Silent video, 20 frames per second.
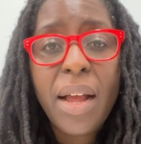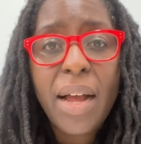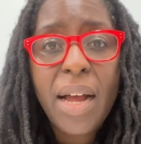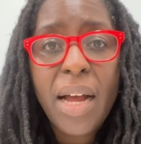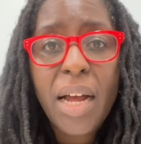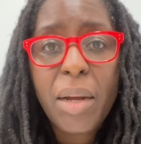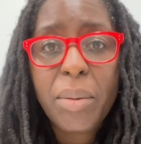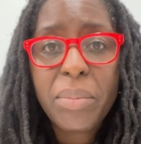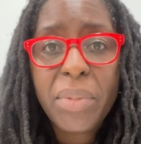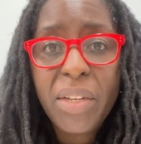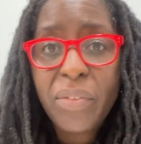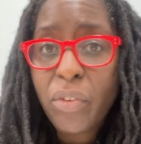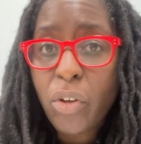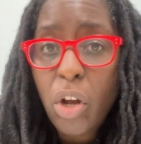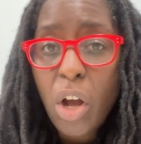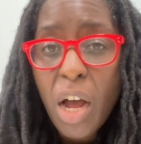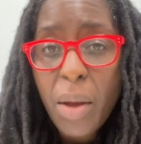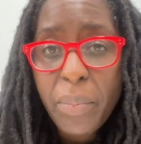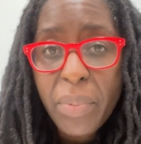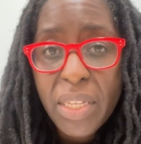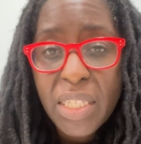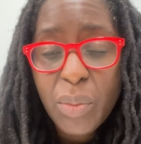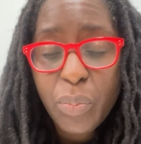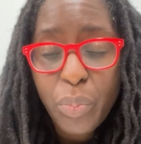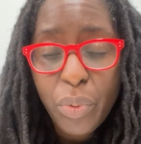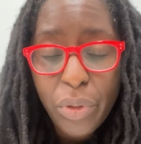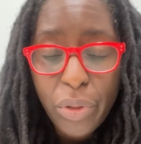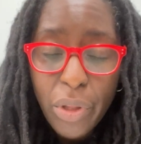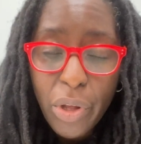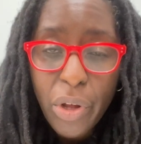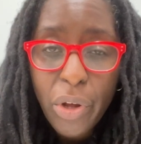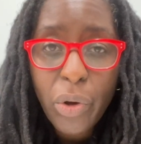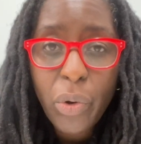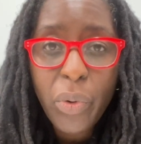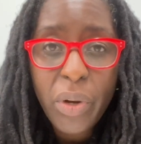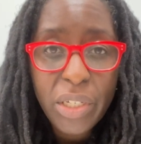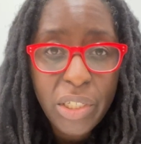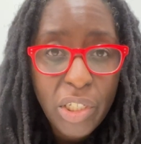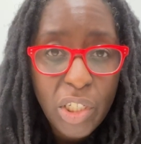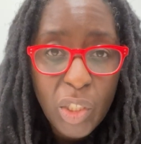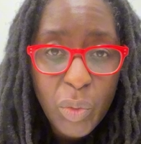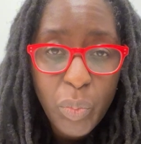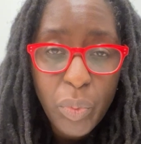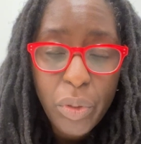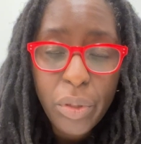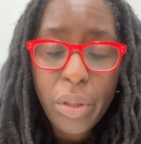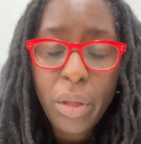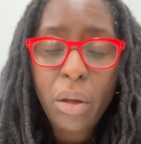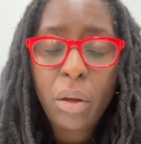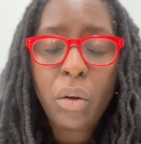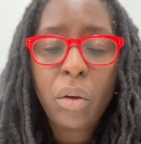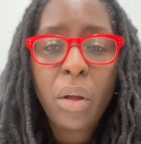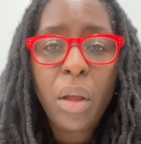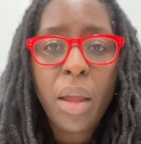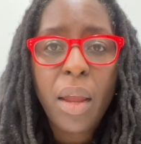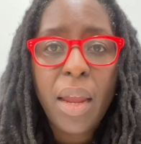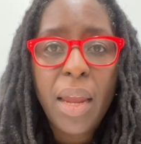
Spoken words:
Leave your comments below, questions below,